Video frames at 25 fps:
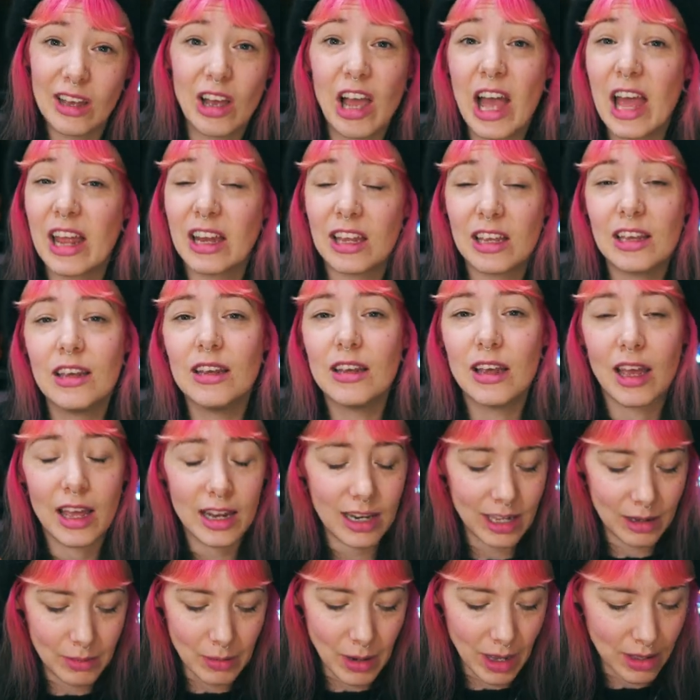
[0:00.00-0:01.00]

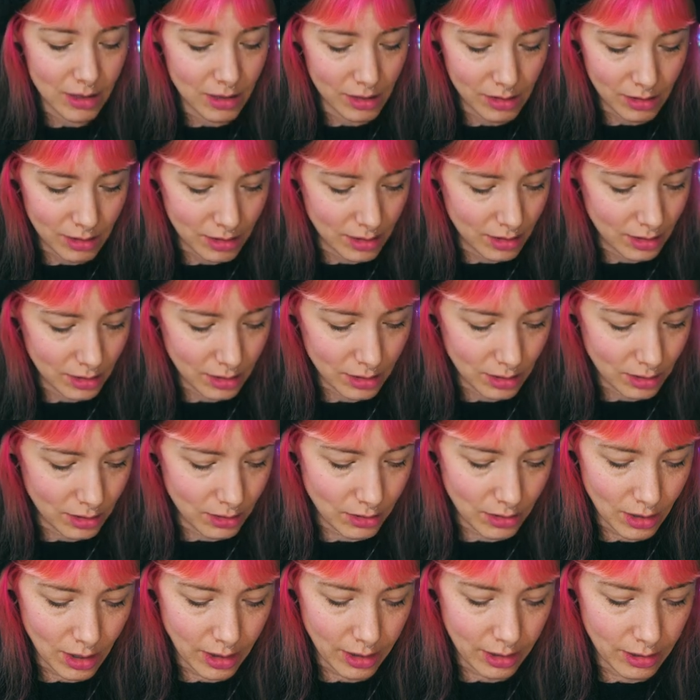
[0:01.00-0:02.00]
Any method that
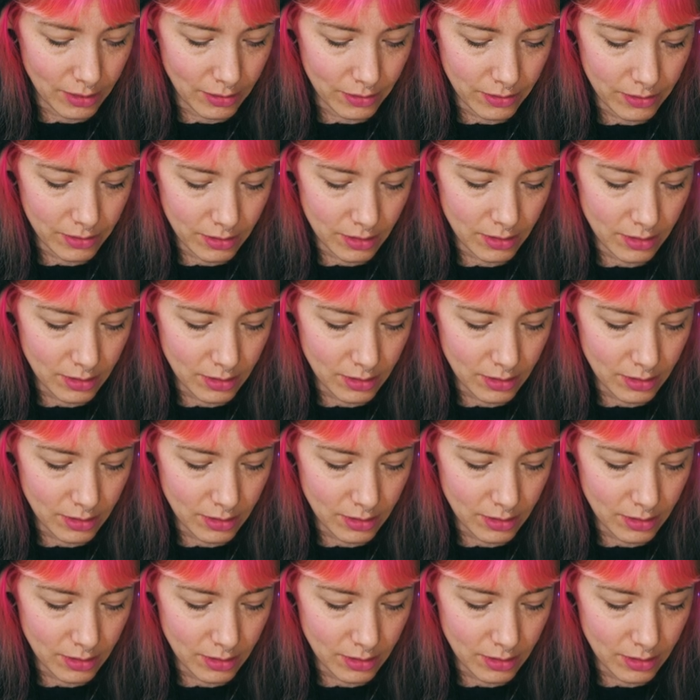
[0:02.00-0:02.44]
you kind of